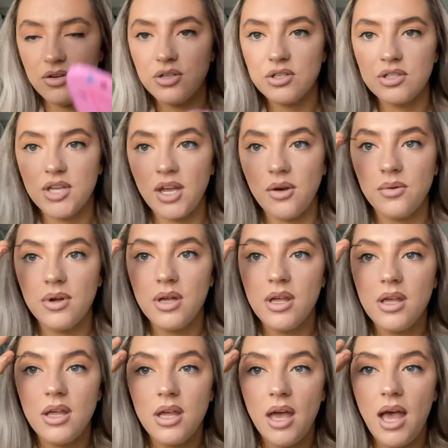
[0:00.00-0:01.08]
So
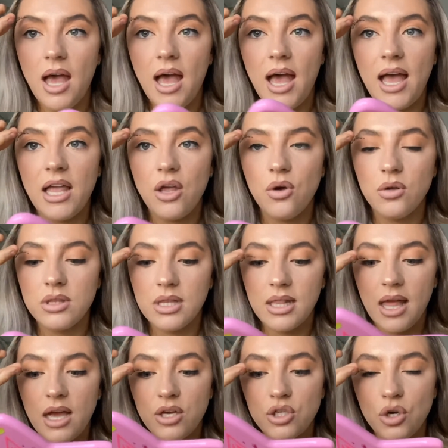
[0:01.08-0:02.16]
I hold the
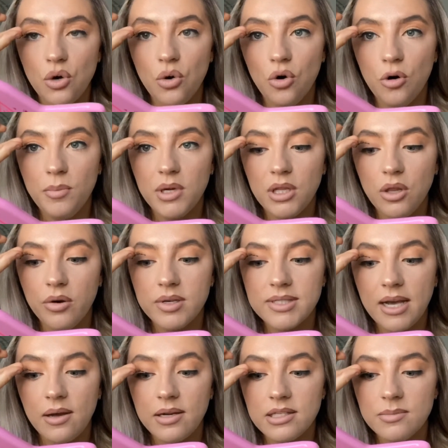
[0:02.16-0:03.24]
lash up, look down into the